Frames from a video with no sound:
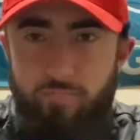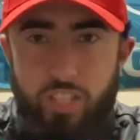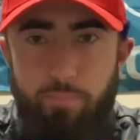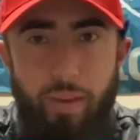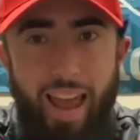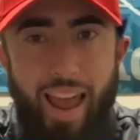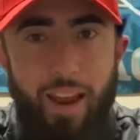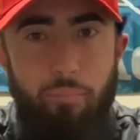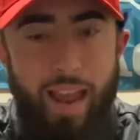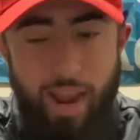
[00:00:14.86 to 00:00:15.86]
Just
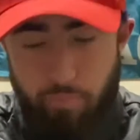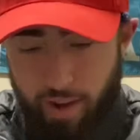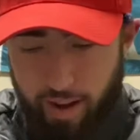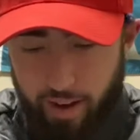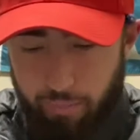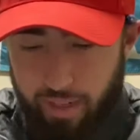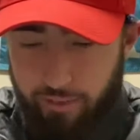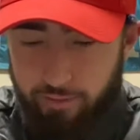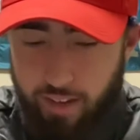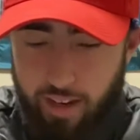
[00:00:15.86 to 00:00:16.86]
bad, bad man. I
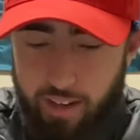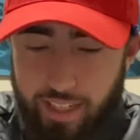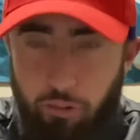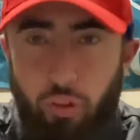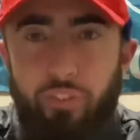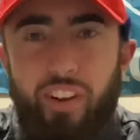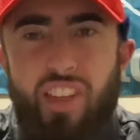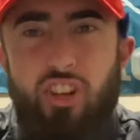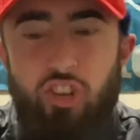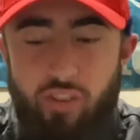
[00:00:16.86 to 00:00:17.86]
mean, Devils
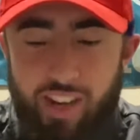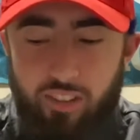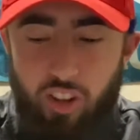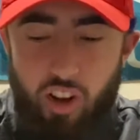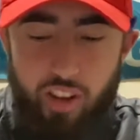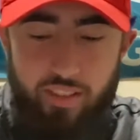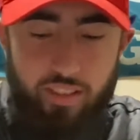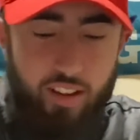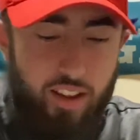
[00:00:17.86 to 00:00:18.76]
fifth straight loss.